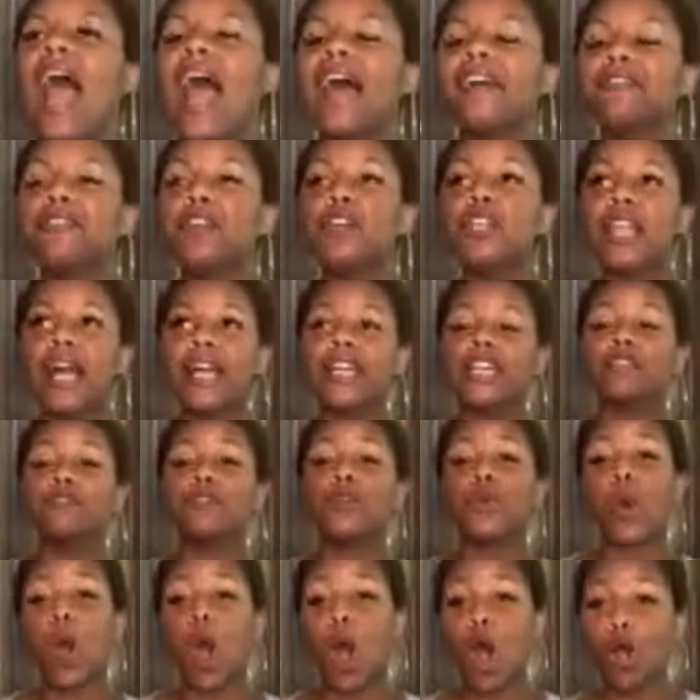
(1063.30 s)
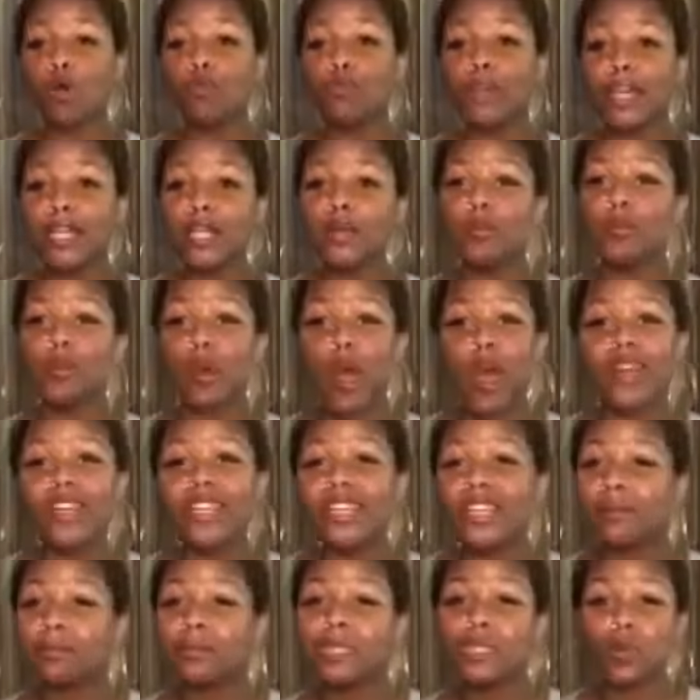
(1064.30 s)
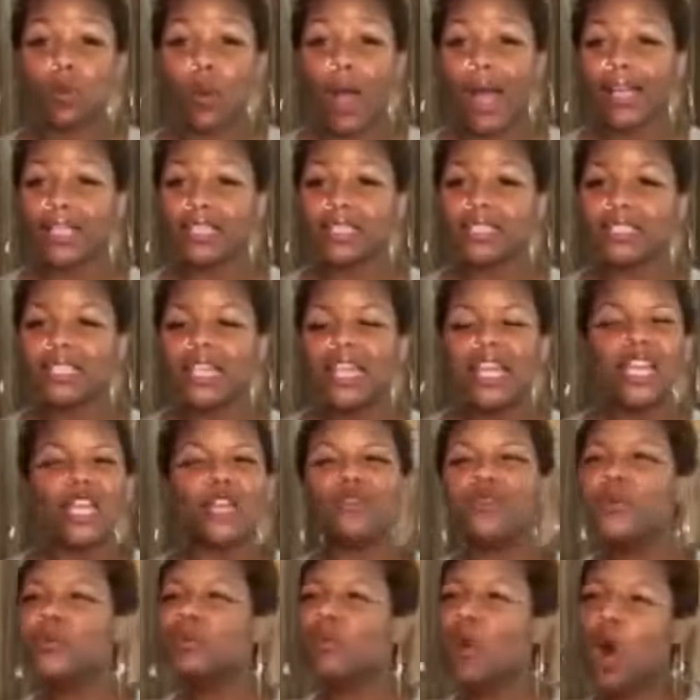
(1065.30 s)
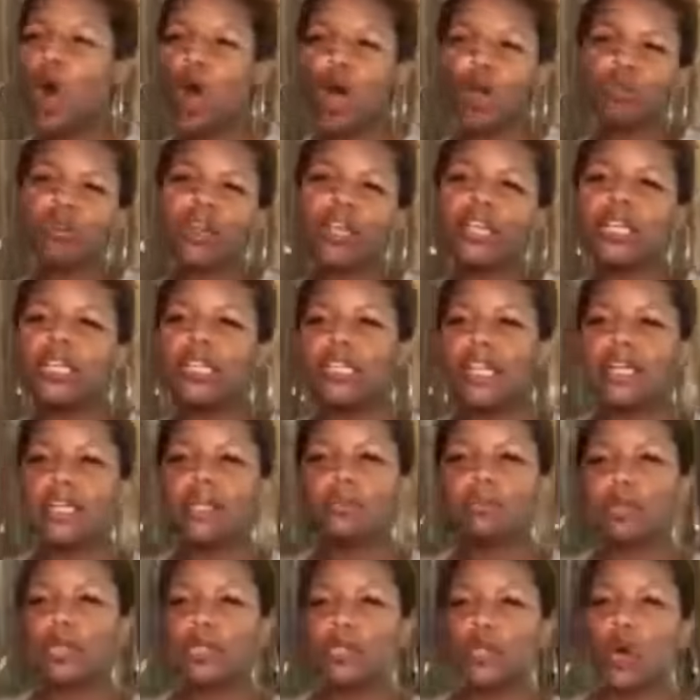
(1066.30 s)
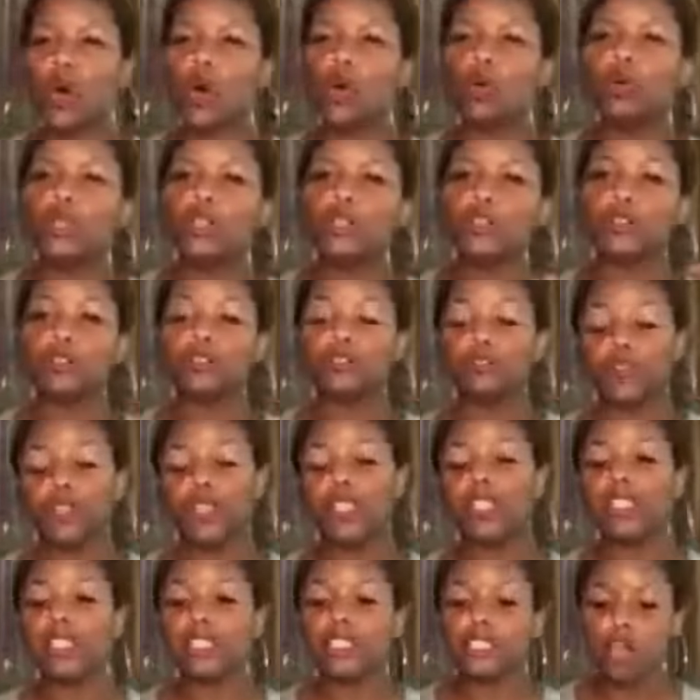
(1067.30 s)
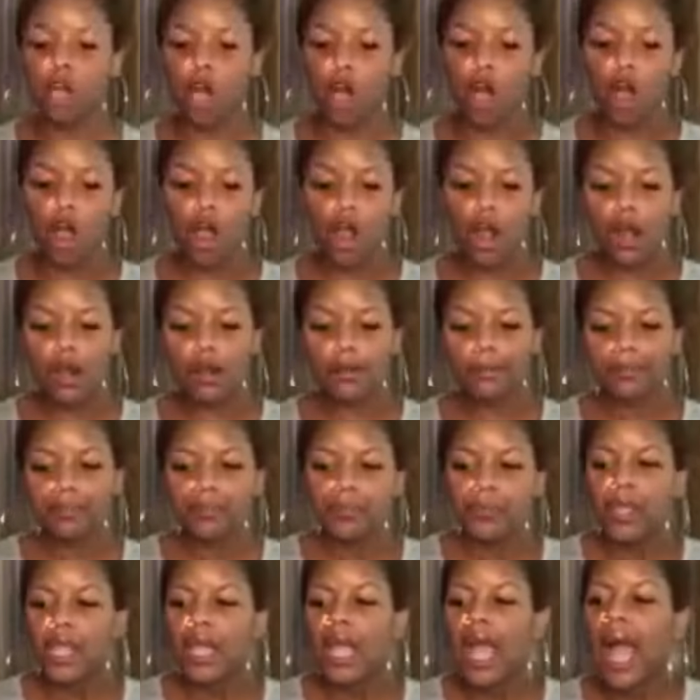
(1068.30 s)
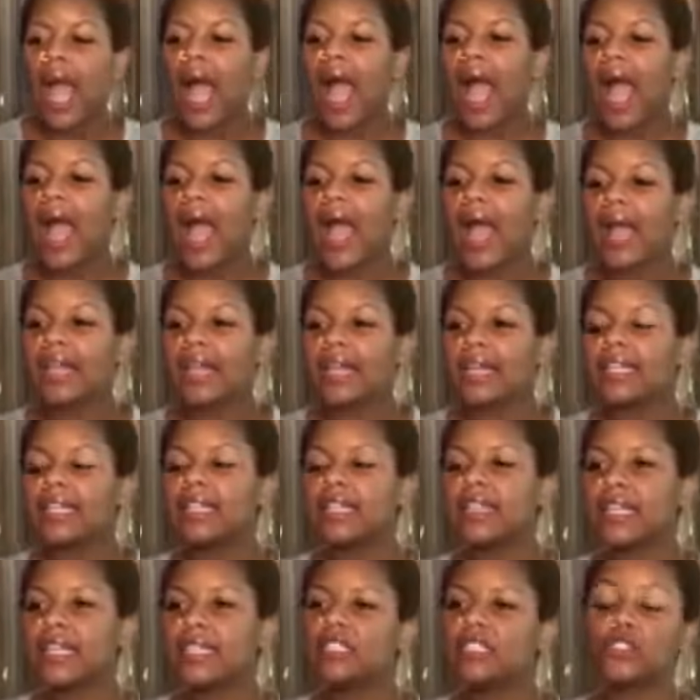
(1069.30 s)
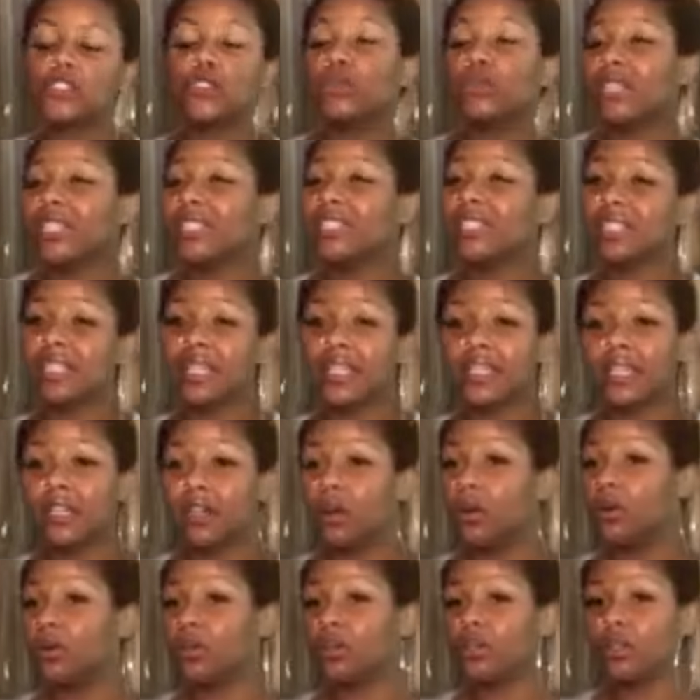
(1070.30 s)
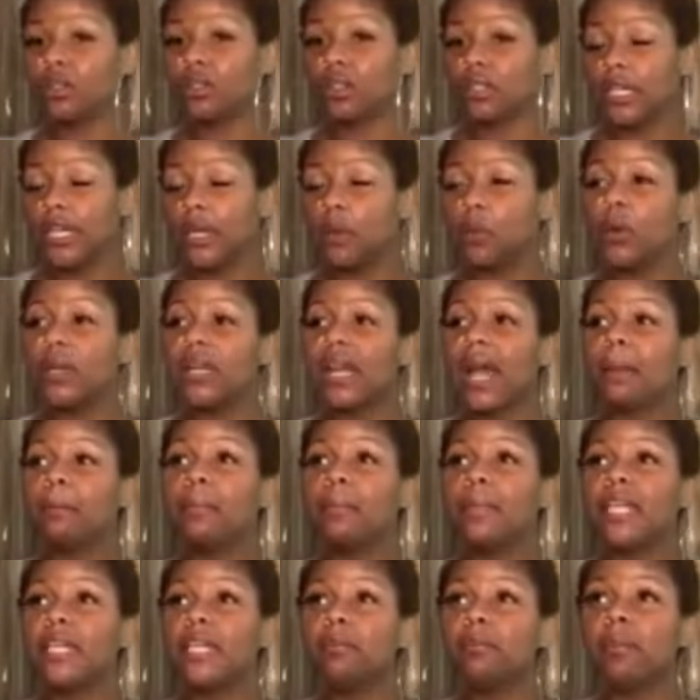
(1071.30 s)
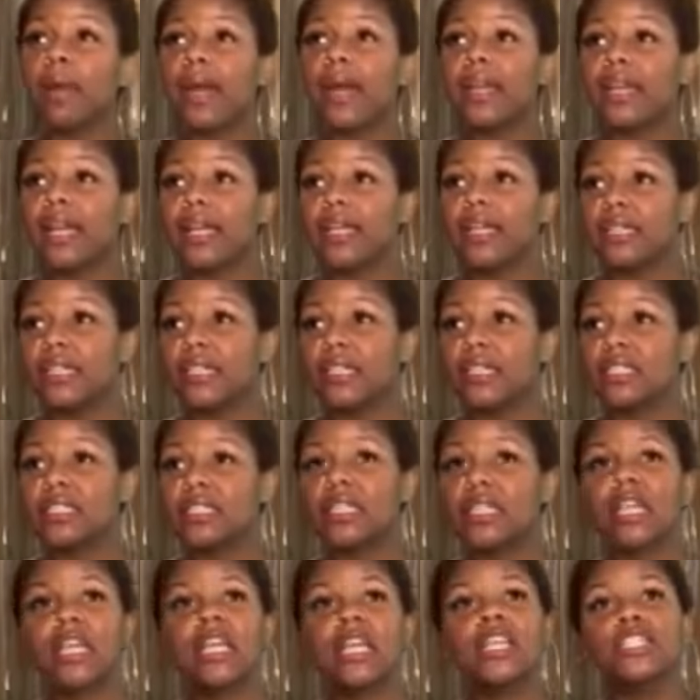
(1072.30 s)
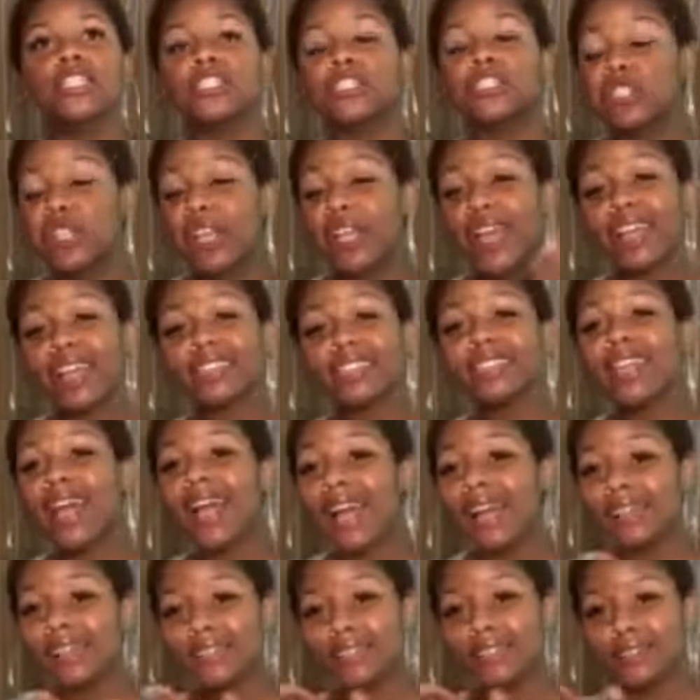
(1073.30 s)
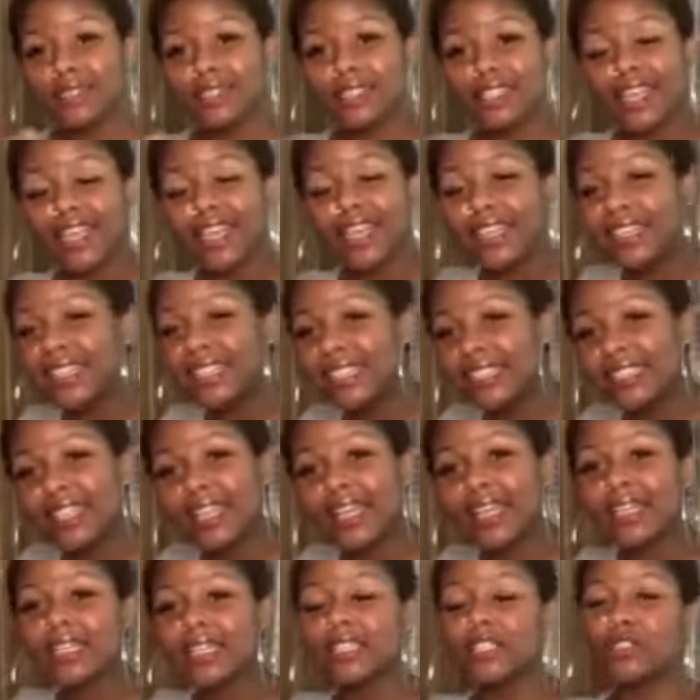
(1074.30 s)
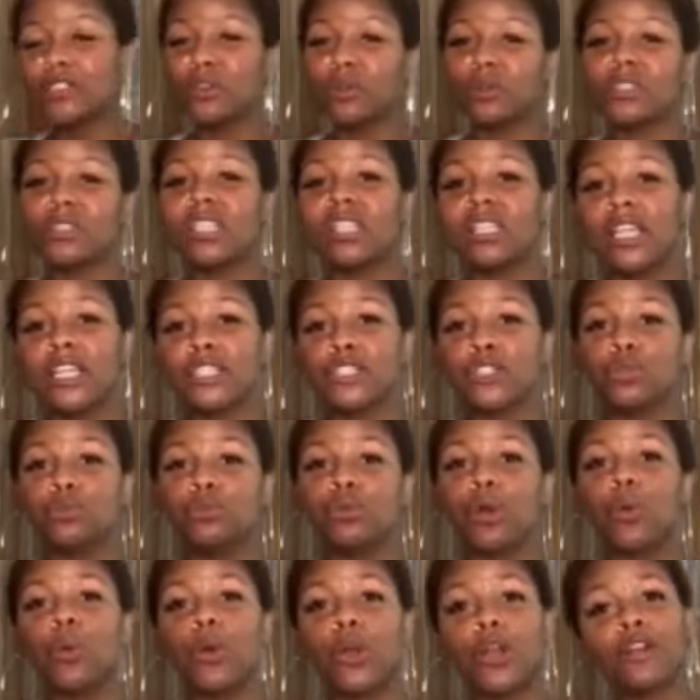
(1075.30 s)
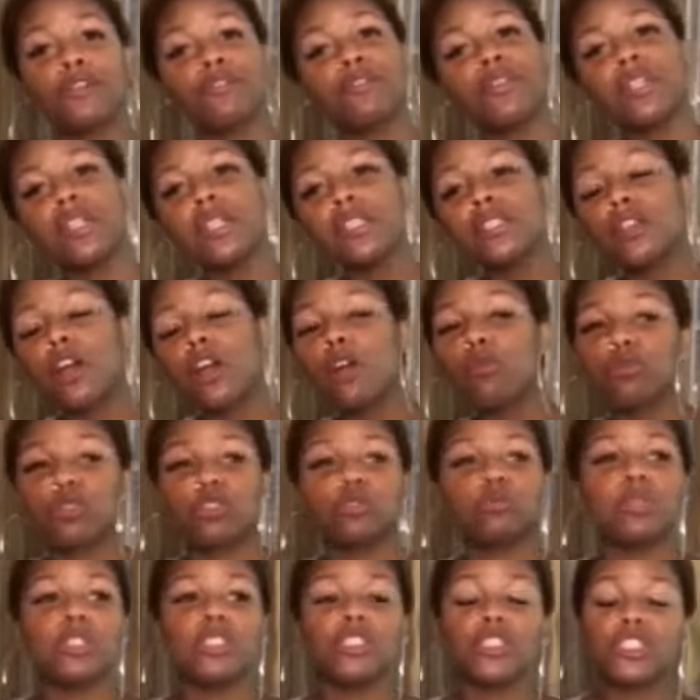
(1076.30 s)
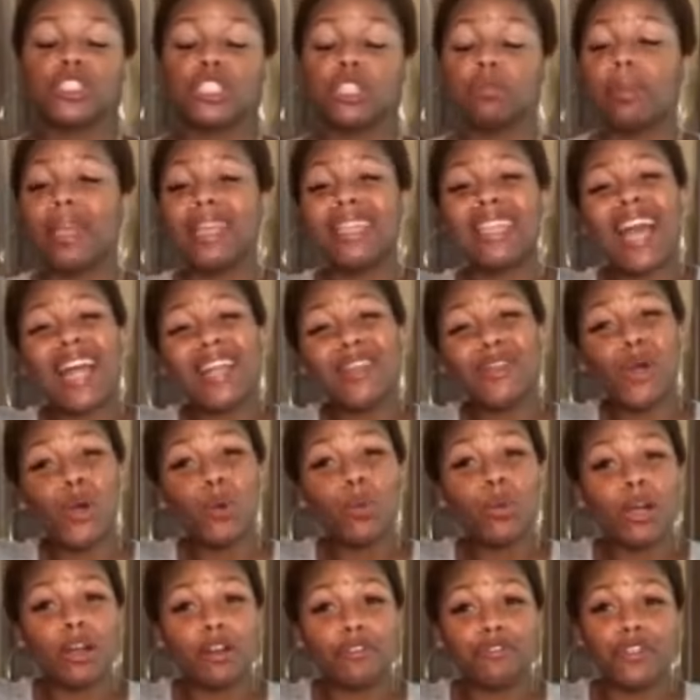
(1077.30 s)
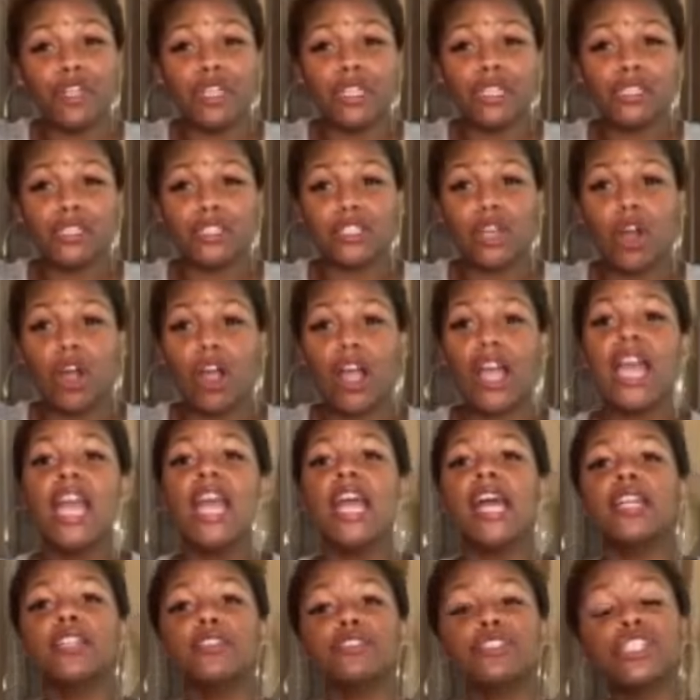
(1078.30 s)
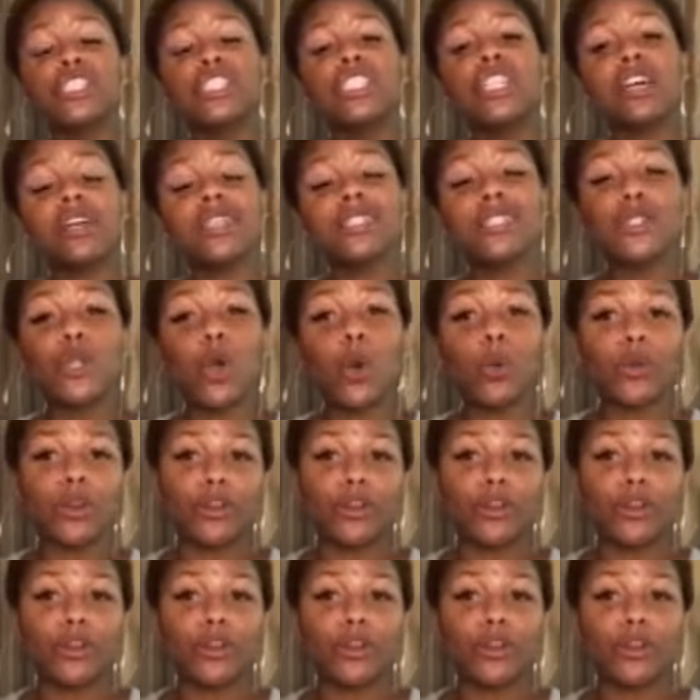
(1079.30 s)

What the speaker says: feel like if you already brought it up twice, if you've already let it be known what your feelings are, I think that you need to let it go. And what I mean by that is she has not said anything, to let you know what her feelings are, which means she may not know what her feelings are. And if she does know what